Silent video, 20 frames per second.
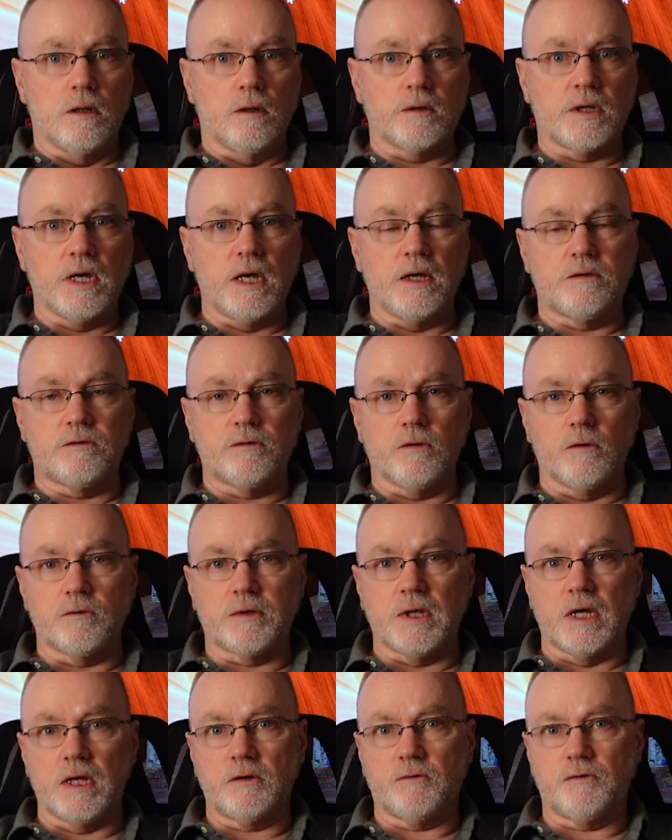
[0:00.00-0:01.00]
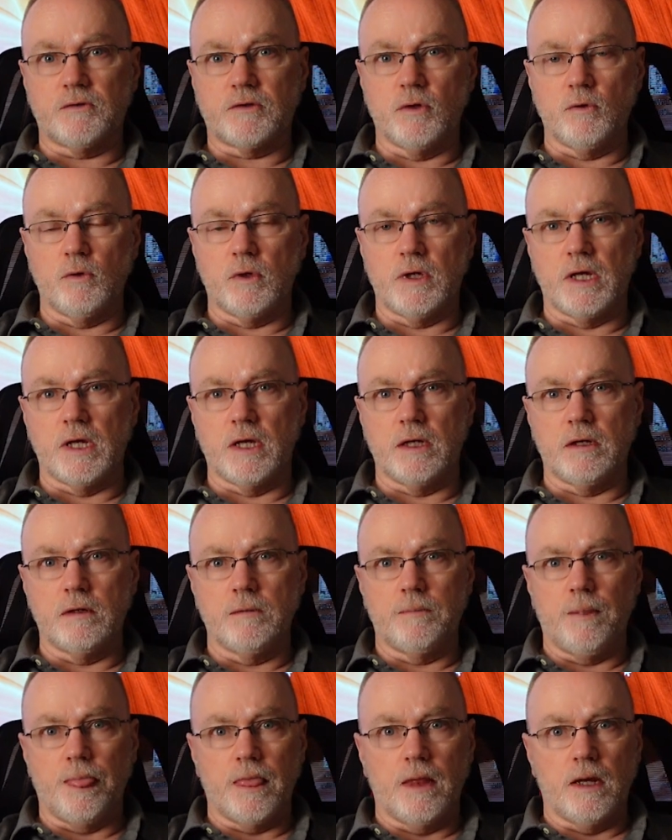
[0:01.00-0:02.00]
Okay, so thanks for tuning
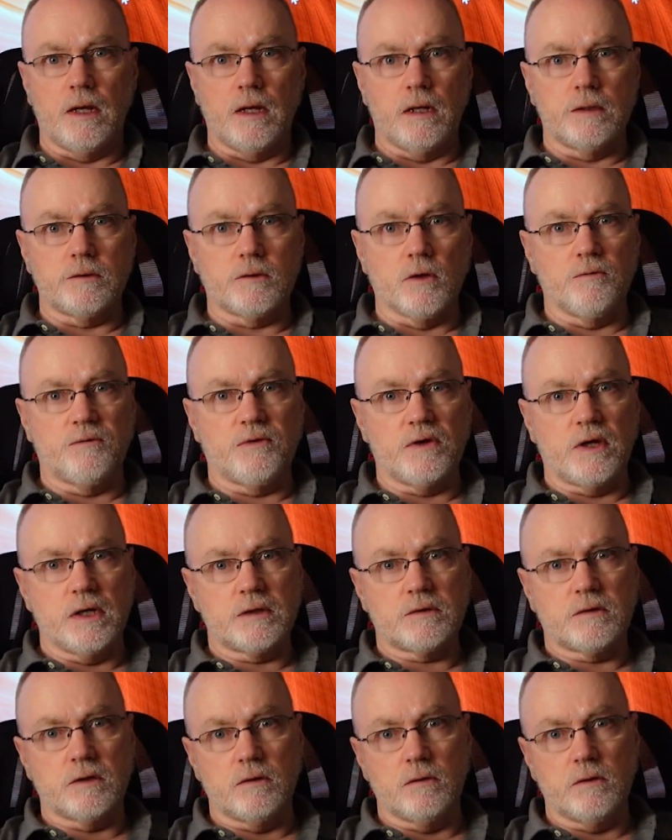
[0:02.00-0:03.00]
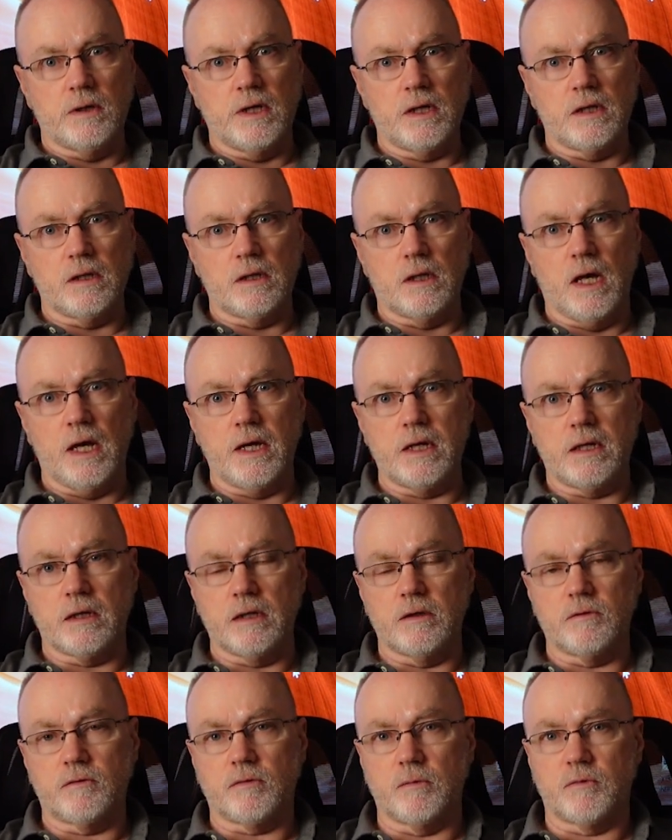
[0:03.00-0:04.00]
in. Don't forget to hit
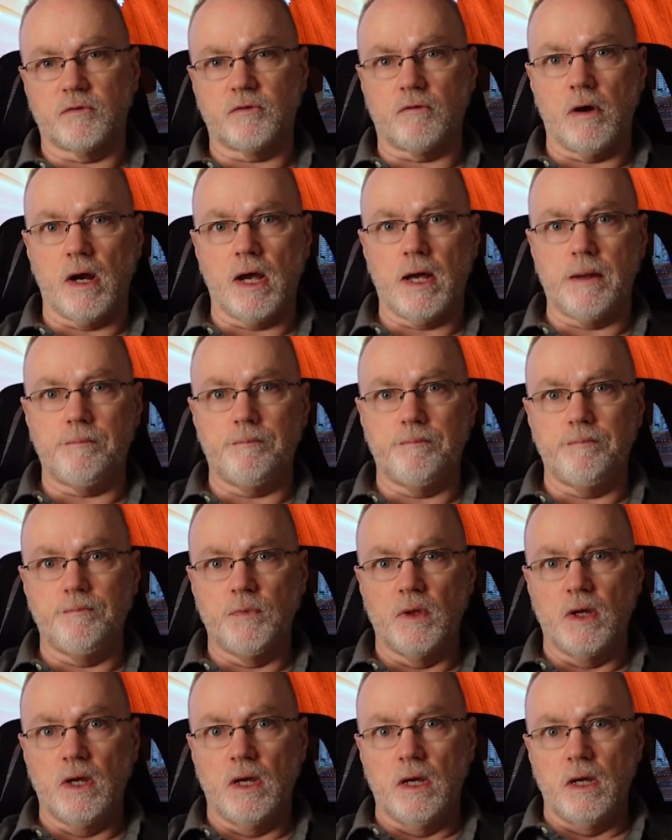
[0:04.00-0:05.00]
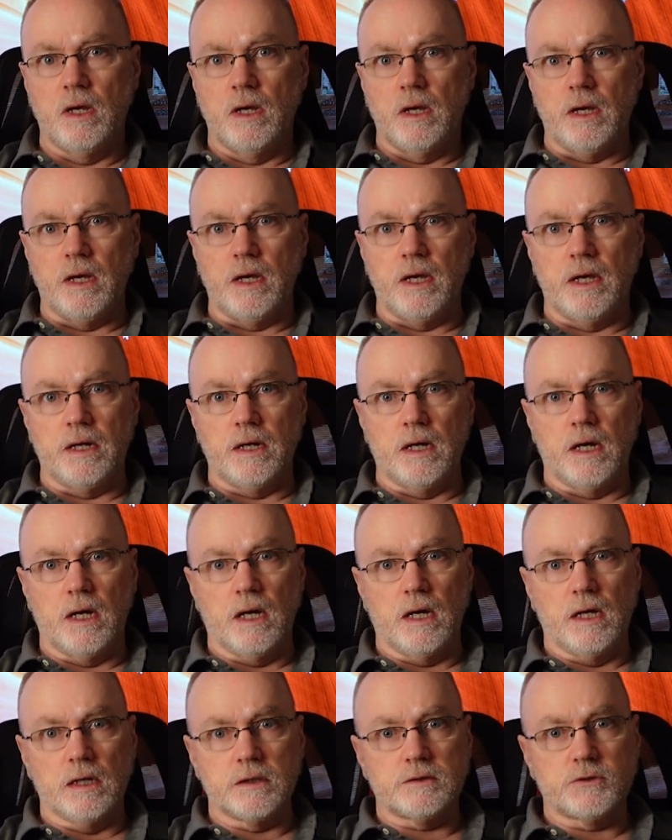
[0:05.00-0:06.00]
like and subscribe.
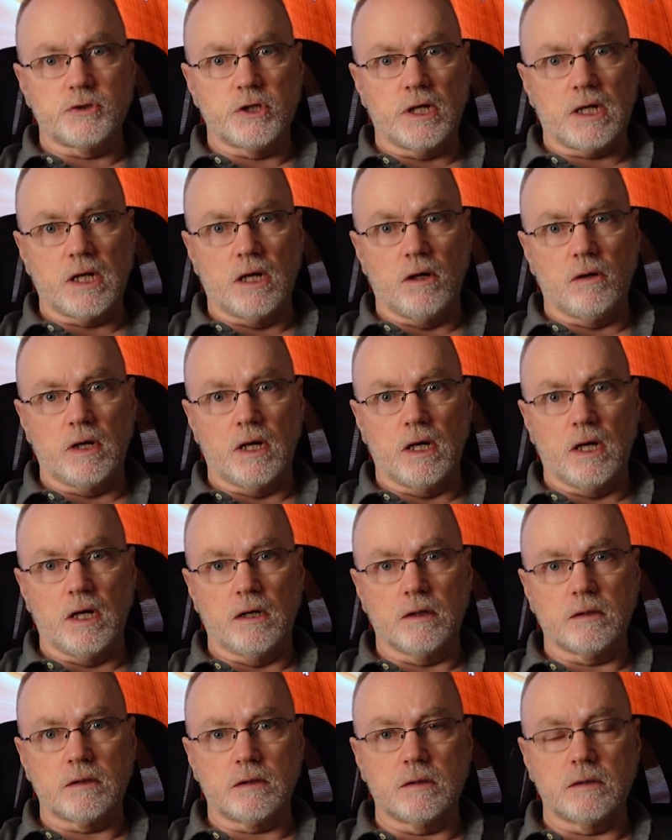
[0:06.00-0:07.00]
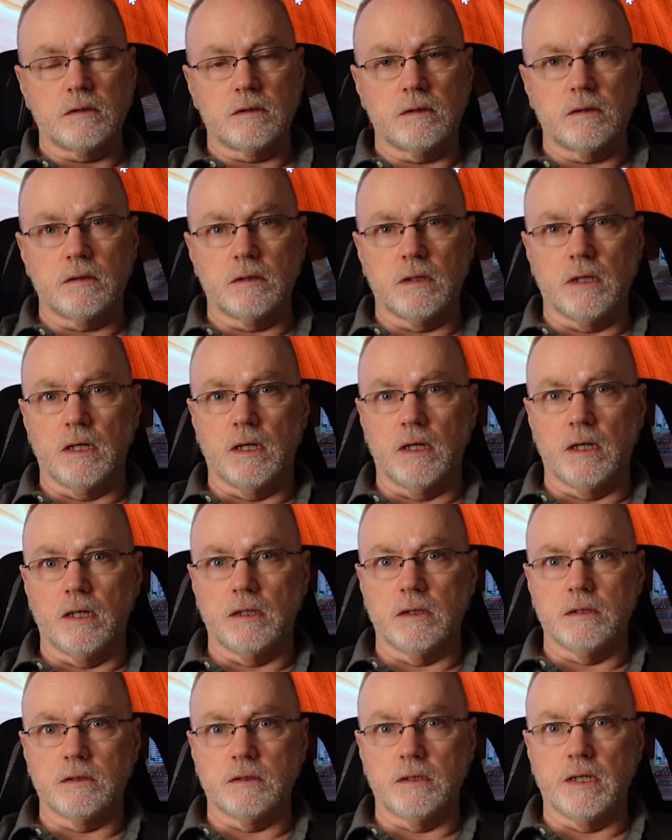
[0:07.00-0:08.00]
And check out our
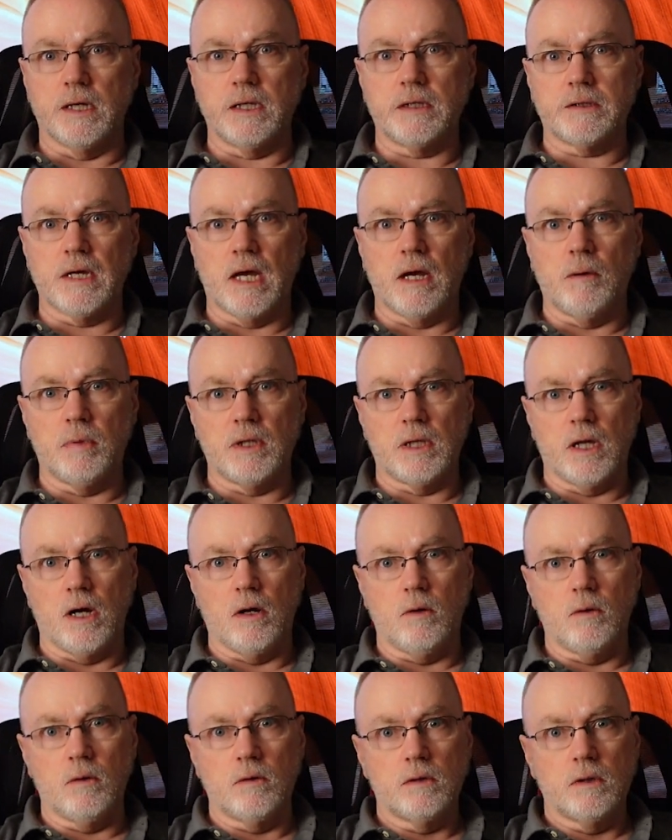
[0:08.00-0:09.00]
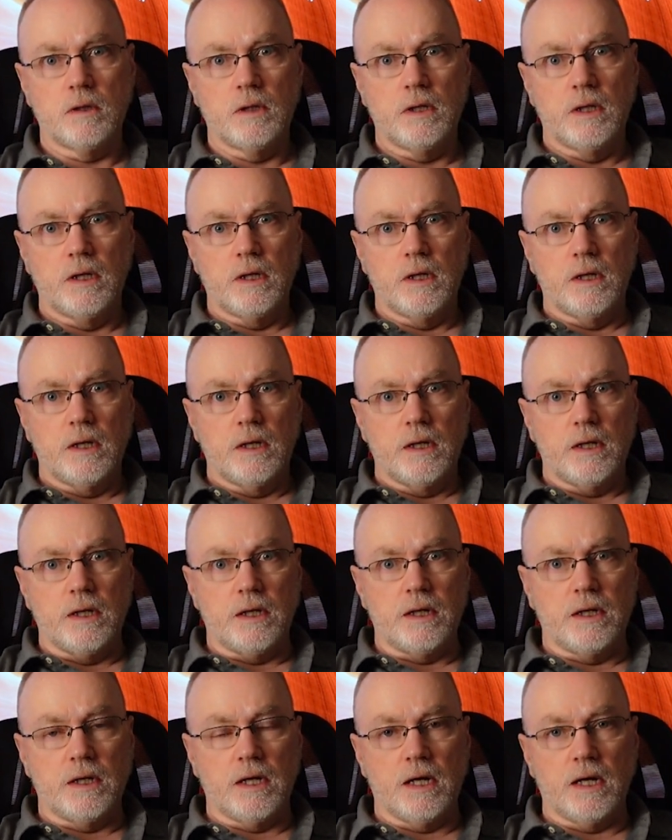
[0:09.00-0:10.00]
link down below.
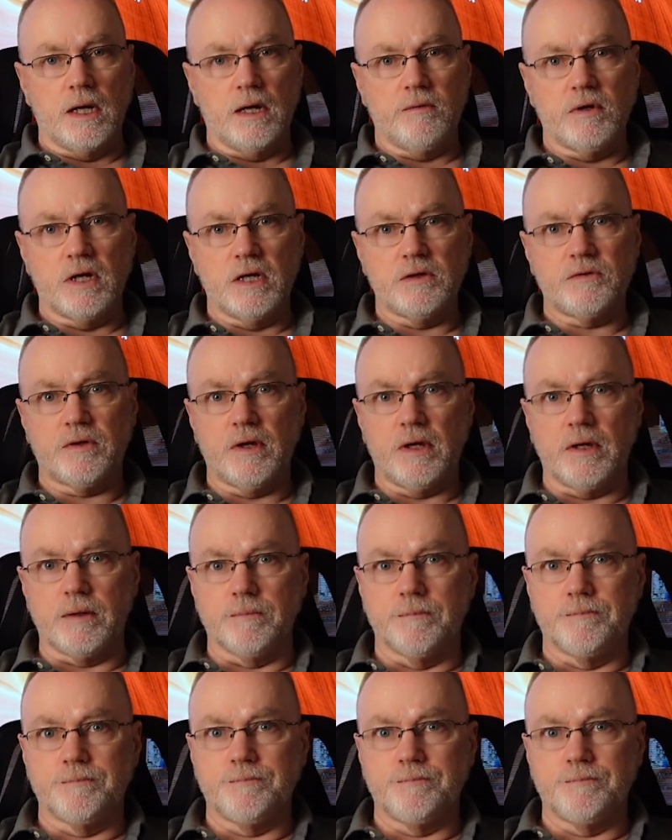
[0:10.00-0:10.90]
And have a nice day.